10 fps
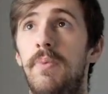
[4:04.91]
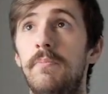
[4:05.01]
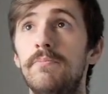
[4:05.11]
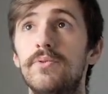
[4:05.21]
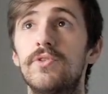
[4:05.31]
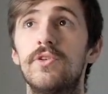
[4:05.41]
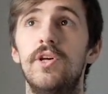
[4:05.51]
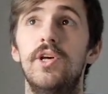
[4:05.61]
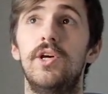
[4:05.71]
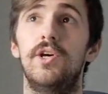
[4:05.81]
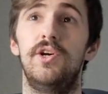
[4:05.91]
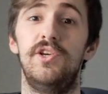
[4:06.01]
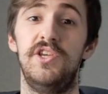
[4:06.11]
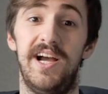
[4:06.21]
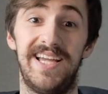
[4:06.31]
bumps,
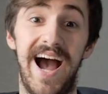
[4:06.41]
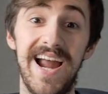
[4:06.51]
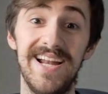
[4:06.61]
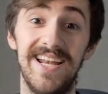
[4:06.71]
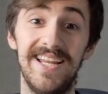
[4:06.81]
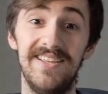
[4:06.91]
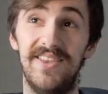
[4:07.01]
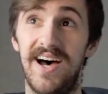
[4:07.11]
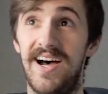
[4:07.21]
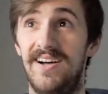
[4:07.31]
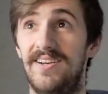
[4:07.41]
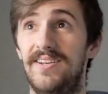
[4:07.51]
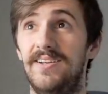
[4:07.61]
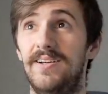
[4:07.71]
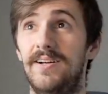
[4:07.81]
you kind of need that
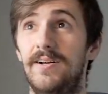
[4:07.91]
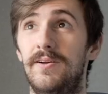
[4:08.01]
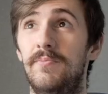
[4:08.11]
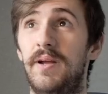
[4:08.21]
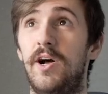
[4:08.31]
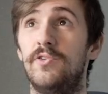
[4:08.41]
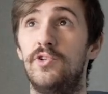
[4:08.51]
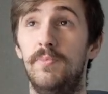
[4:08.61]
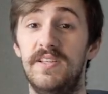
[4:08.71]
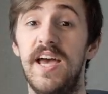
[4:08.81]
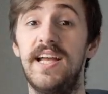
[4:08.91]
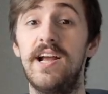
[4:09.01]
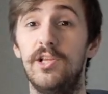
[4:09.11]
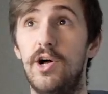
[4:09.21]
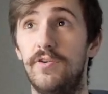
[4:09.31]
because you'll be taking
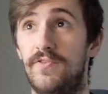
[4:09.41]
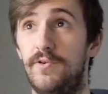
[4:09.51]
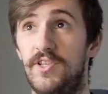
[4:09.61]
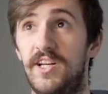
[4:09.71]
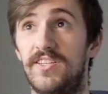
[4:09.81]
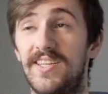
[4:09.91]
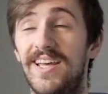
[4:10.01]
a lot of those hits.